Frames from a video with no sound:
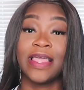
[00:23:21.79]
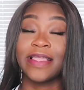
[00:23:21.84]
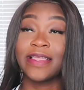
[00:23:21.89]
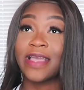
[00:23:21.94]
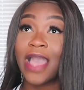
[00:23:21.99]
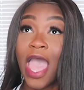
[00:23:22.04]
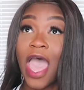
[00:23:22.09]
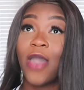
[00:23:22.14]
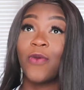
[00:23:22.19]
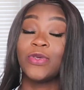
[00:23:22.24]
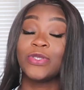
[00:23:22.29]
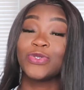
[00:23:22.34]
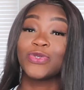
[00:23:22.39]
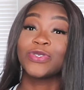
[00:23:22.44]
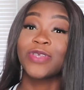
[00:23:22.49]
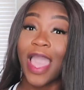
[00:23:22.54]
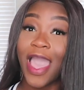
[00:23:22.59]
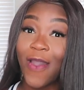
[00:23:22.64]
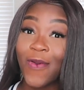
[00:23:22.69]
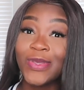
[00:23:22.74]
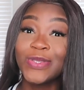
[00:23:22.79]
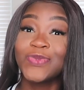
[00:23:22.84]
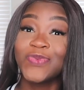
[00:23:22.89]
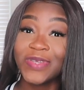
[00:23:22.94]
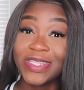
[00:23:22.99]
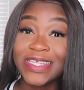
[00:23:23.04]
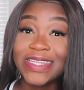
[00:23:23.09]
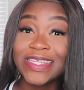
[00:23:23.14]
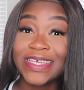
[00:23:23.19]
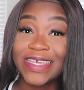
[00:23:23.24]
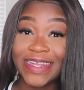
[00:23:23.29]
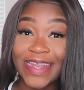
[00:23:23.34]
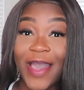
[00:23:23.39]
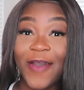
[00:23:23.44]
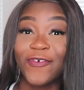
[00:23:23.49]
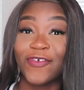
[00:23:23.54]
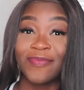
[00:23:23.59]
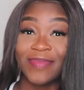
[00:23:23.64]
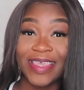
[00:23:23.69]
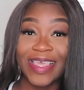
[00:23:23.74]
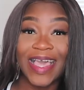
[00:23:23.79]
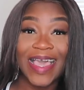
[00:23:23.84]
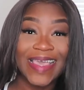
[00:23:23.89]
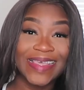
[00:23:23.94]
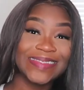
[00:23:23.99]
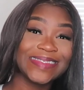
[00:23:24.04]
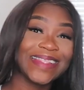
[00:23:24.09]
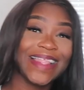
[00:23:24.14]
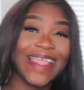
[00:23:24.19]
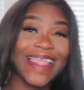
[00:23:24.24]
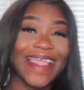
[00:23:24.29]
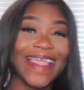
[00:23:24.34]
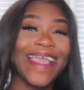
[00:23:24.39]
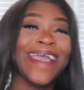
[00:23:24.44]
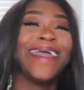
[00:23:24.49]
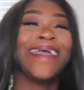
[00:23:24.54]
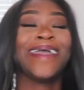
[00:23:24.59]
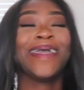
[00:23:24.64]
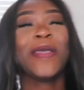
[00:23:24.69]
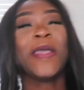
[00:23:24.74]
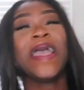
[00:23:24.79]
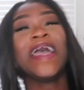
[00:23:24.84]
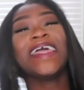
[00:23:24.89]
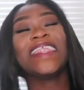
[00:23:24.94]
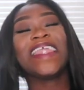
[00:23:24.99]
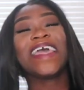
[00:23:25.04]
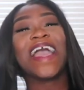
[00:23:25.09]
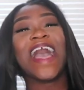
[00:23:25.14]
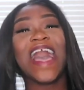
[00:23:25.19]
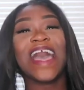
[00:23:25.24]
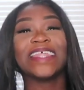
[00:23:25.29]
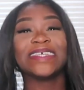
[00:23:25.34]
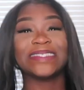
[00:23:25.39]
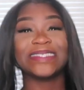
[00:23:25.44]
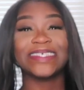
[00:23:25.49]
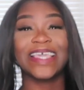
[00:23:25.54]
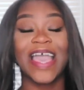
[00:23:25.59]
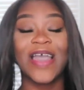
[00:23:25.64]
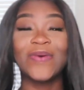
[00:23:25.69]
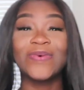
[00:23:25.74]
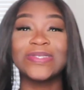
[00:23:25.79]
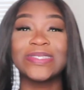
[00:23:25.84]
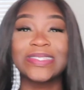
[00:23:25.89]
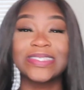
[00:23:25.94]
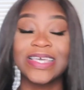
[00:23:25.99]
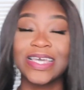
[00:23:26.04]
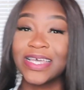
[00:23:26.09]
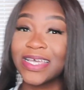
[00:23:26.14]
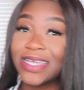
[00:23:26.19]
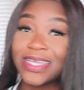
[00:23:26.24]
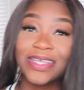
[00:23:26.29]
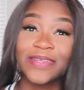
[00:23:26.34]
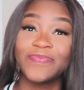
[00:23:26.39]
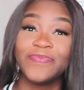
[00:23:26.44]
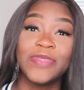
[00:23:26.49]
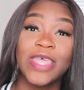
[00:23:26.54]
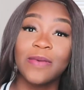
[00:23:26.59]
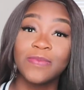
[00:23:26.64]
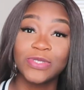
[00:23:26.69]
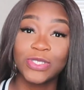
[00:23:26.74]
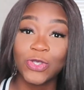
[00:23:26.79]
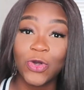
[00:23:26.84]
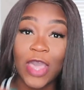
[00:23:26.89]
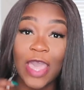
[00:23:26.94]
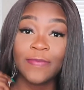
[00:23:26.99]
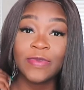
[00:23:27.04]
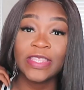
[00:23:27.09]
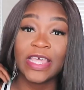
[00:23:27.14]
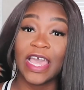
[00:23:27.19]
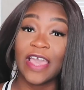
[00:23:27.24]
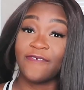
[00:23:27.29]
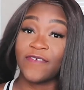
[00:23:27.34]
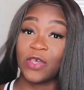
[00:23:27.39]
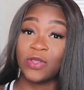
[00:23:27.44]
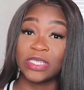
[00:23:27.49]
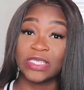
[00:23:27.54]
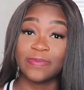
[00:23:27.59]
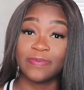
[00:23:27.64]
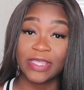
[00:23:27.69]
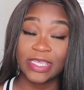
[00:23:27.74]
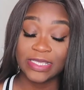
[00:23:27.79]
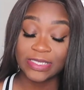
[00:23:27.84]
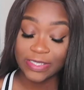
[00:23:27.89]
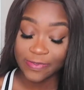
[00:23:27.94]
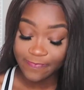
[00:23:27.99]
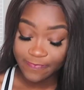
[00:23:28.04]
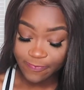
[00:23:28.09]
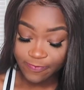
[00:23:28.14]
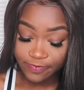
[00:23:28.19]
Like, God was really looking out for me, guys. Like, like honestly, I'm so happy that I found this place.